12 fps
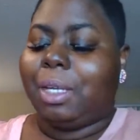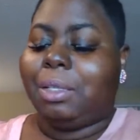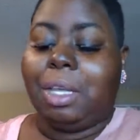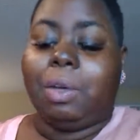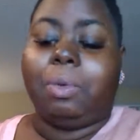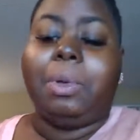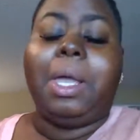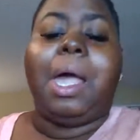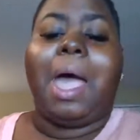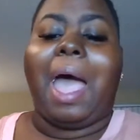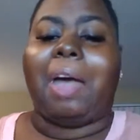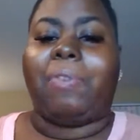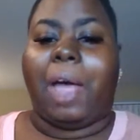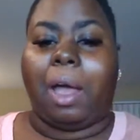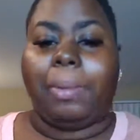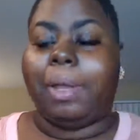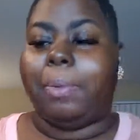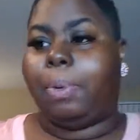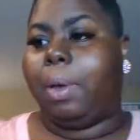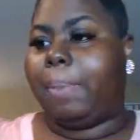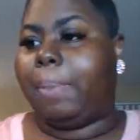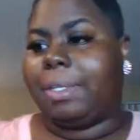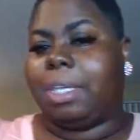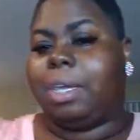So I've already prepped
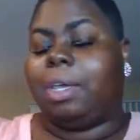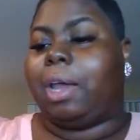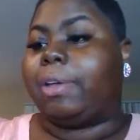my skin.